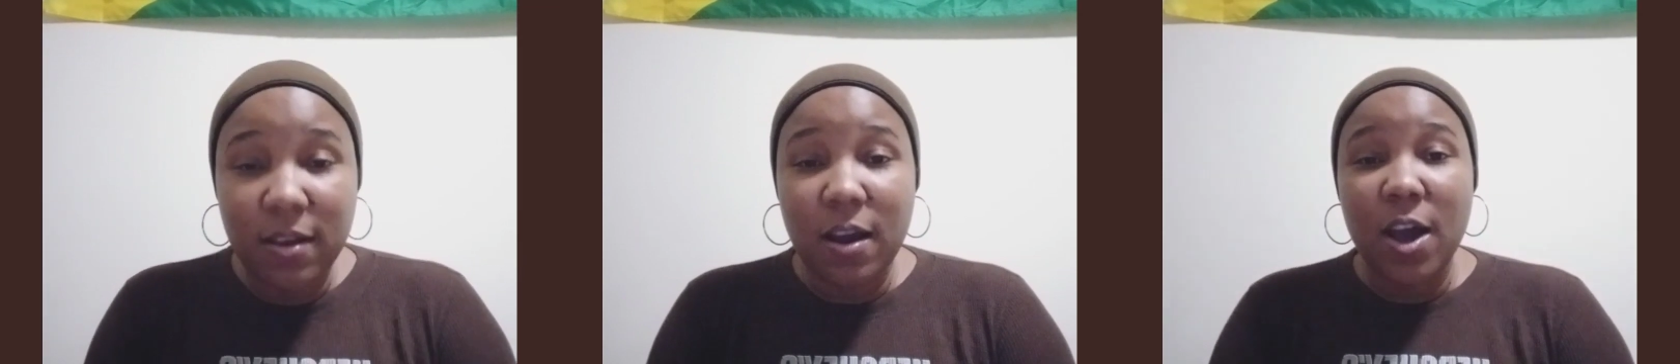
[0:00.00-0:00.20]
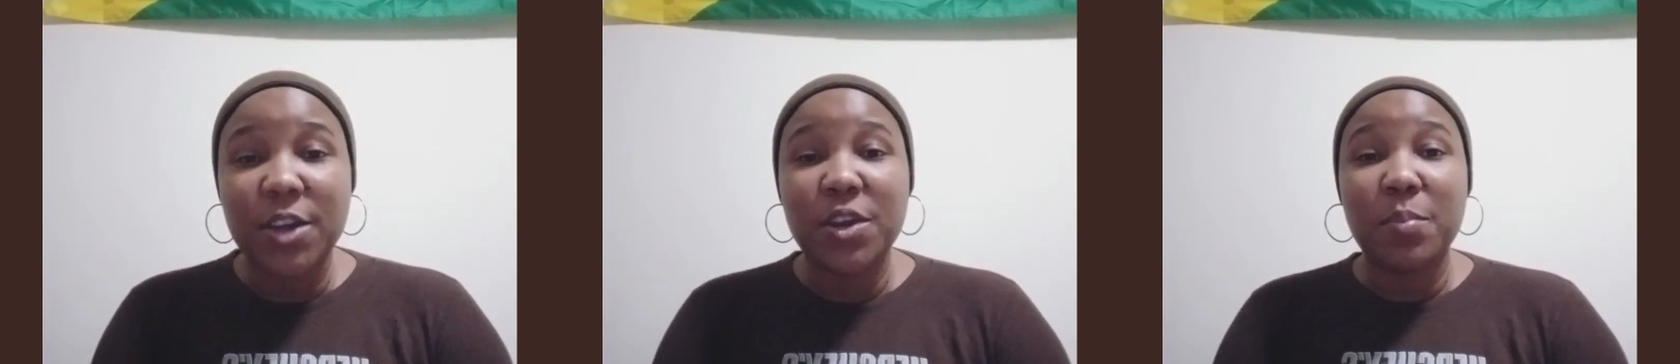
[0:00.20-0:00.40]

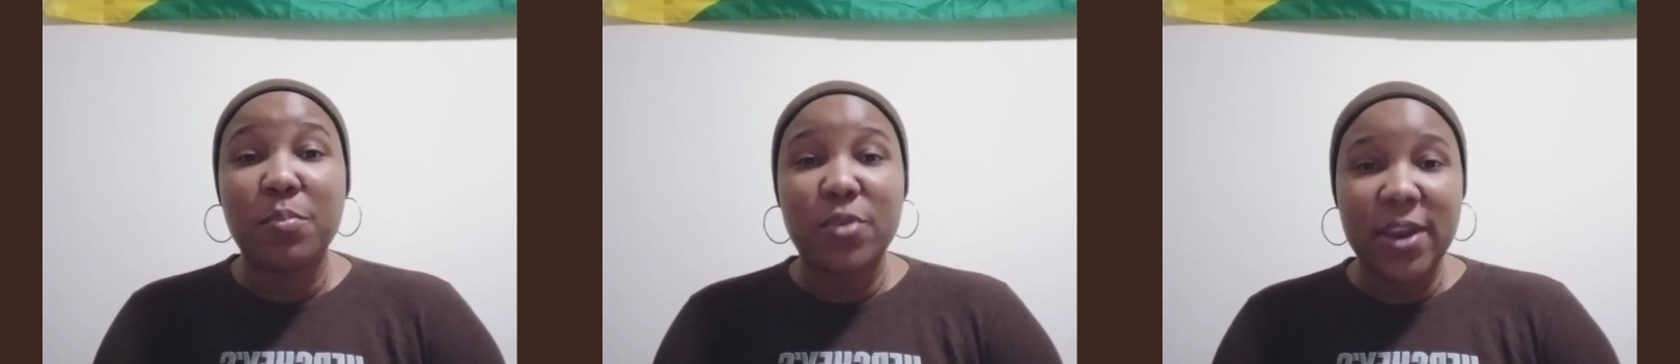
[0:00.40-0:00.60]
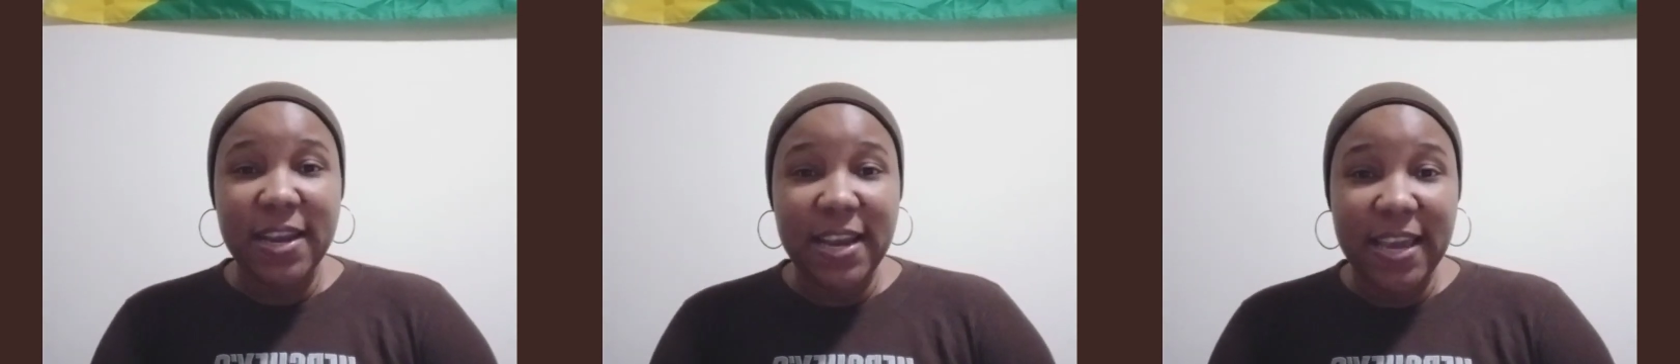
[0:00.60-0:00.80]
On your
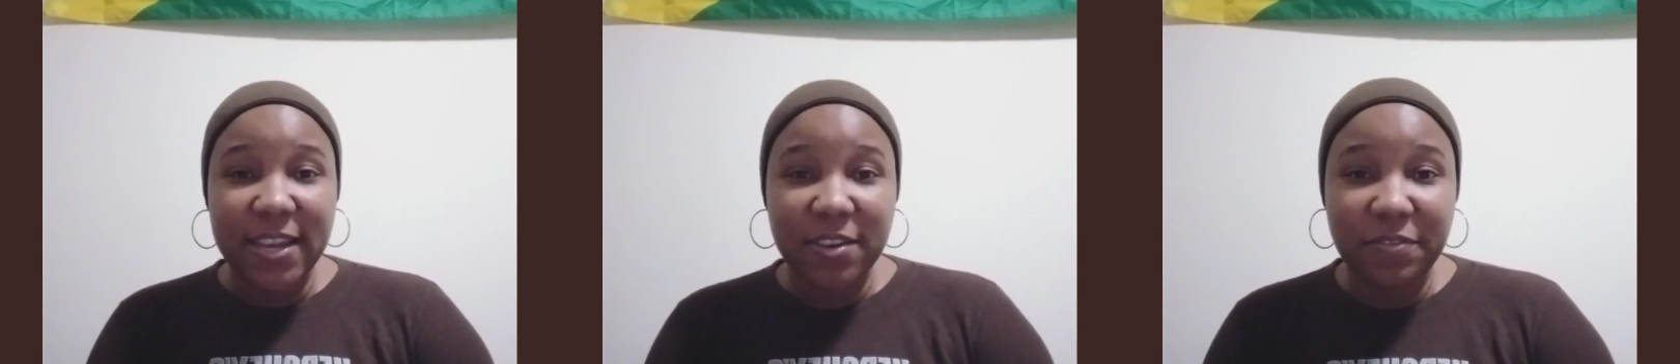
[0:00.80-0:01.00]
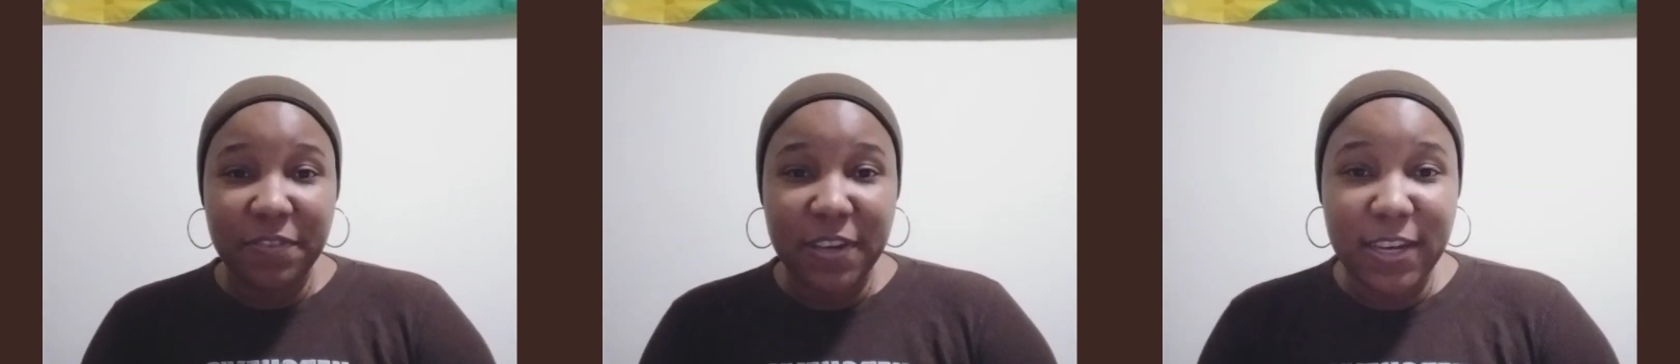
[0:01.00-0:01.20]
brain like
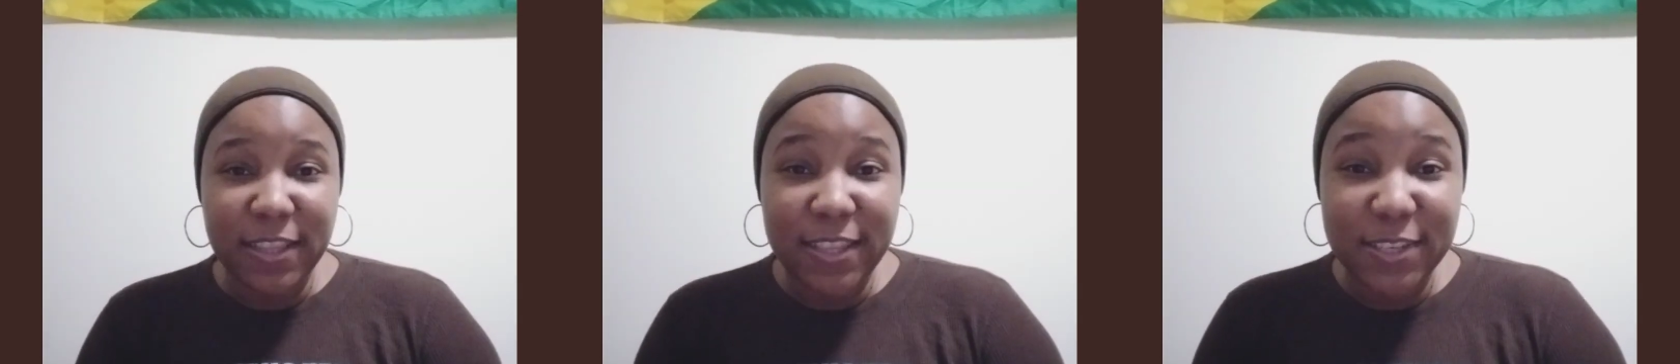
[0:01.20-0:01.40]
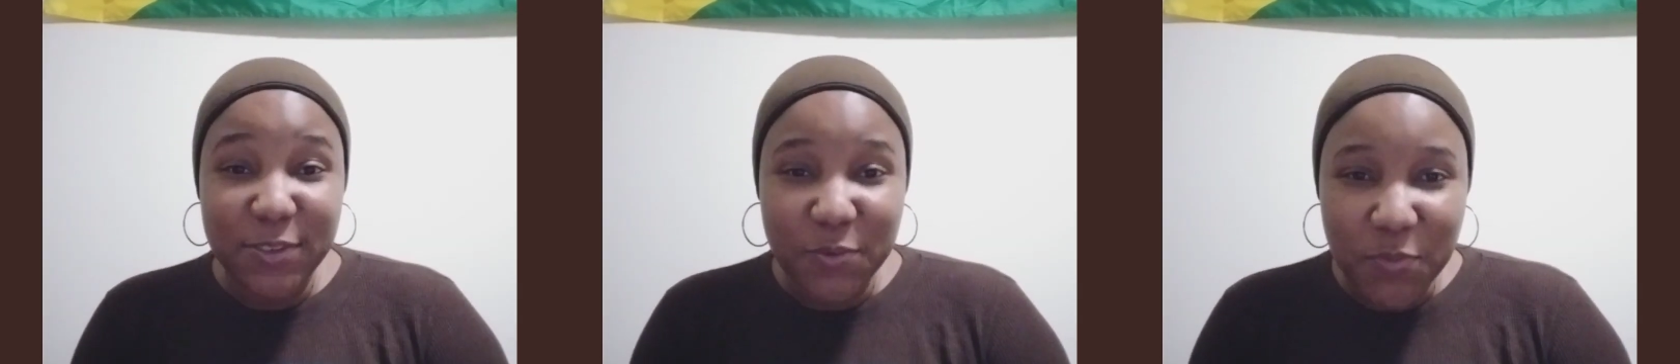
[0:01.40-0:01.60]
a fiddle,
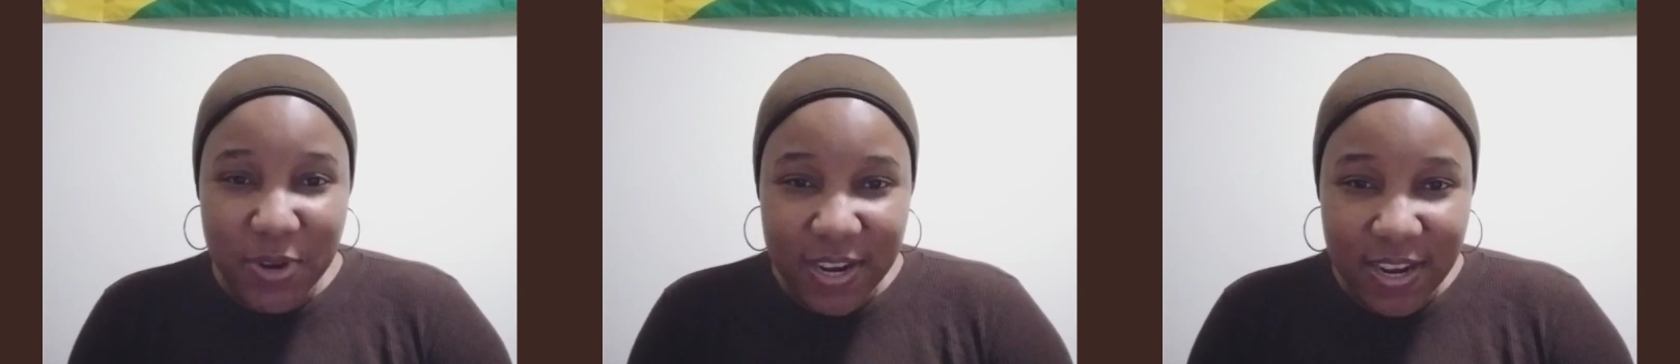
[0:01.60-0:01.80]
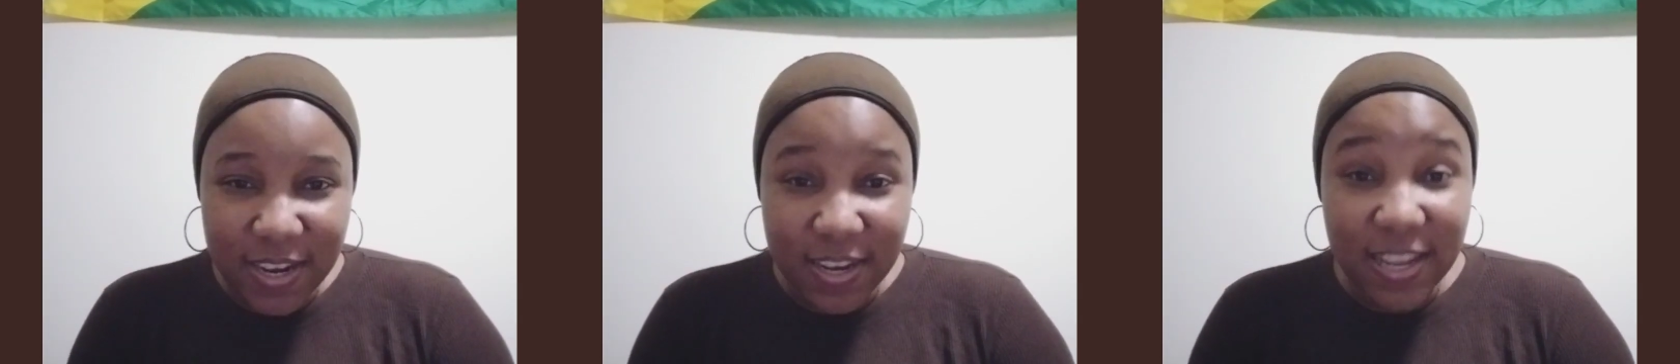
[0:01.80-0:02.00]
this
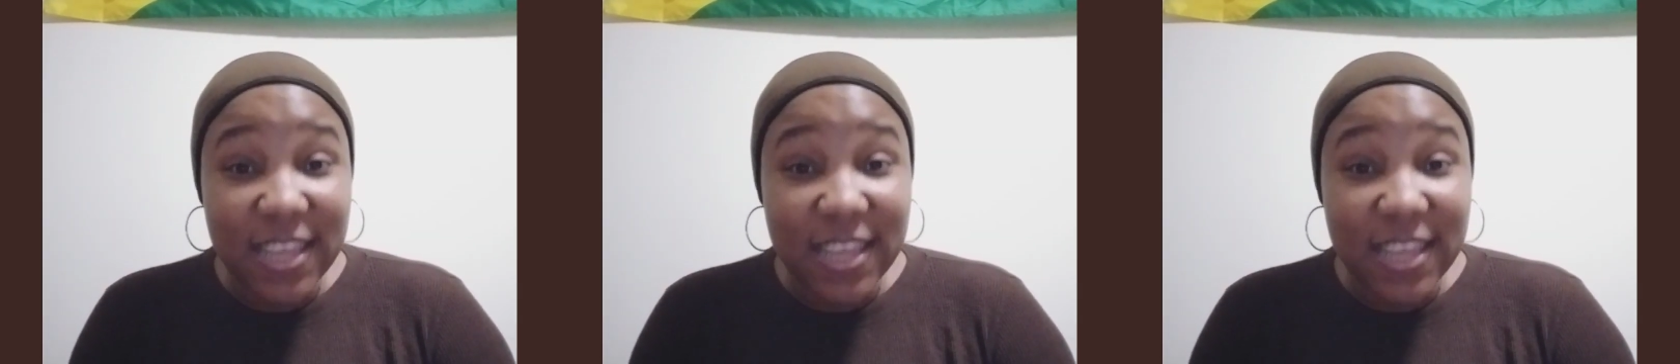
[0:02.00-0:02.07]
riddle.